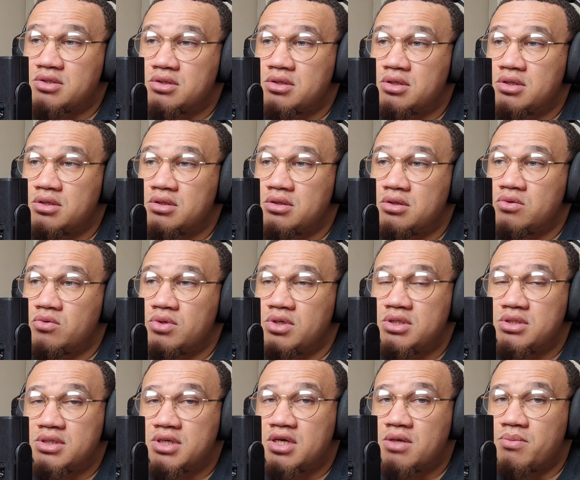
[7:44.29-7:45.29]
You need you
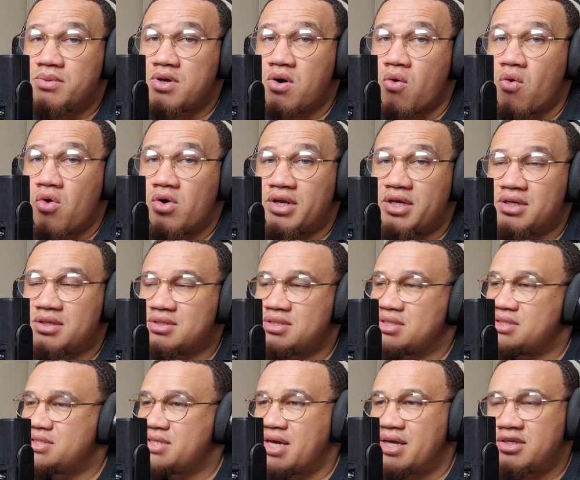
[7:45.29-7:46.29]
need to keep the audience
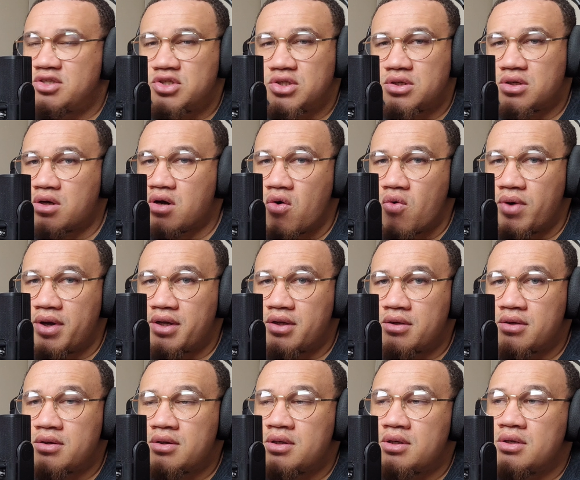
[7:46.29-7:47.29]
attention
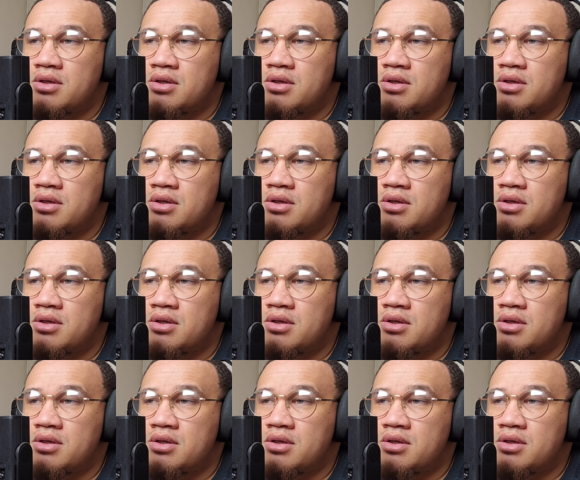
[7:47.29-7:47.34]
going.